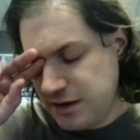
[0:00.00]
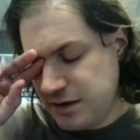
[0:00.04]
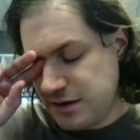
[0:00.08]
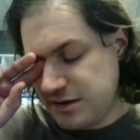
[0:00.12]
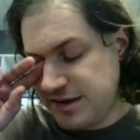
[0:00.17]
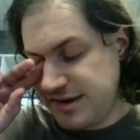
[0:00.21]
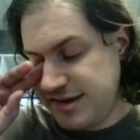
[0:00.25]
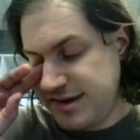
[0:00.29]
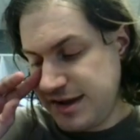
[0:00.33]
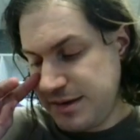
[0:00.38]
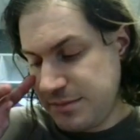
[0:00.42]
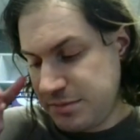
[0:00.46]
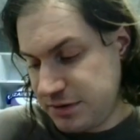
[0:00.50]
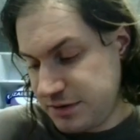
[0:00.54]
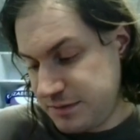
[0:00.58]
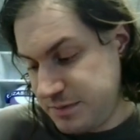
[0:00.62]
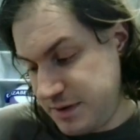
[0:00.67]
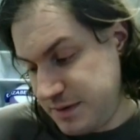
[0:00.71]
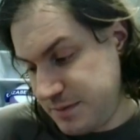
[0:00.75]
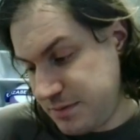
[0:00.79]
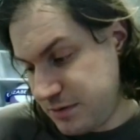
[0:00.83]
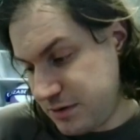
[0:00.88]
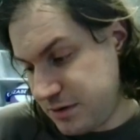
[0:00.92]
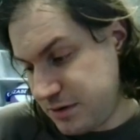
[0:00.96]
disabled
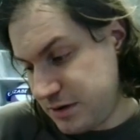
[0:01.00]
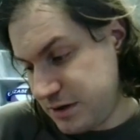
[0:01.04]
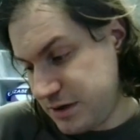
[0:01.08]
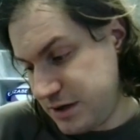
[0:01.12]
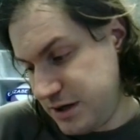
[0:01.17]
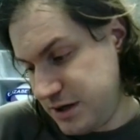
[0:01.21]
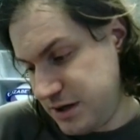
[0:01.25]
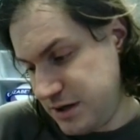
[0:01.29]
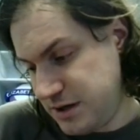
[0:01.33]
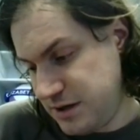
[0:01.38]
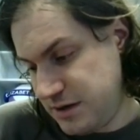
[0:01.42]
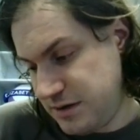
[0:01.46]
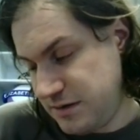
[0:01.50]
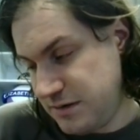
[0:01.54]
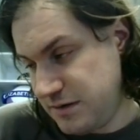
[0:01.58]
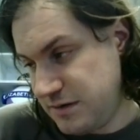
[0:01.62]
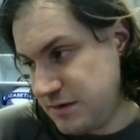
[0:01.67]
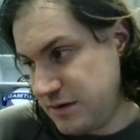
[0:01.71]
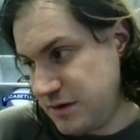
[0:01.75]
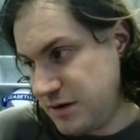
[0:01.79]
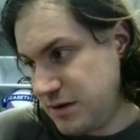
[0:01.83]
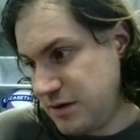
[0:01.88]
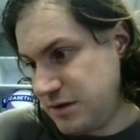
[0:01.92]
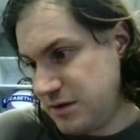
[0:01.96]
people, and
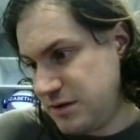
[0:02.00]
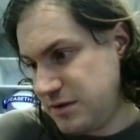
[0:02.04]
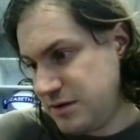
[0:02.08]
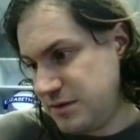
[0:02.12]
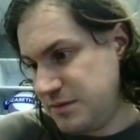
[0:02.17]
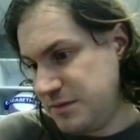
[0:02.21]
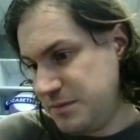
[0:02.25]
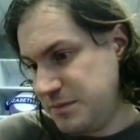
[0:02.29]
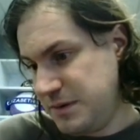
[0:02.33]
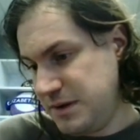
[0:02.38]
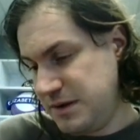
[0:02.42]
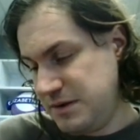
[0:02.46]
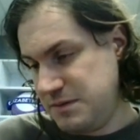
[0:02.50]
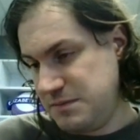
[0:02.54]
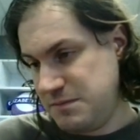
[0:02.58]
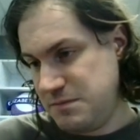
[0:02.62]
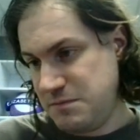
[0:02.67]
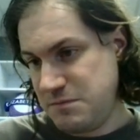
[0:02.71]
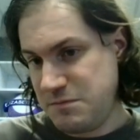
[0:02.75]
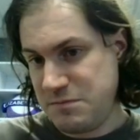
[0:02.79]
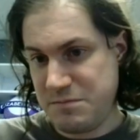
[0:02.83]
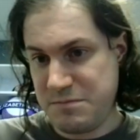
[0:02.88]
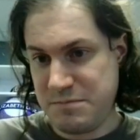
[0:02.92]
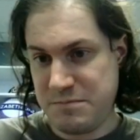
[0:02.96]
in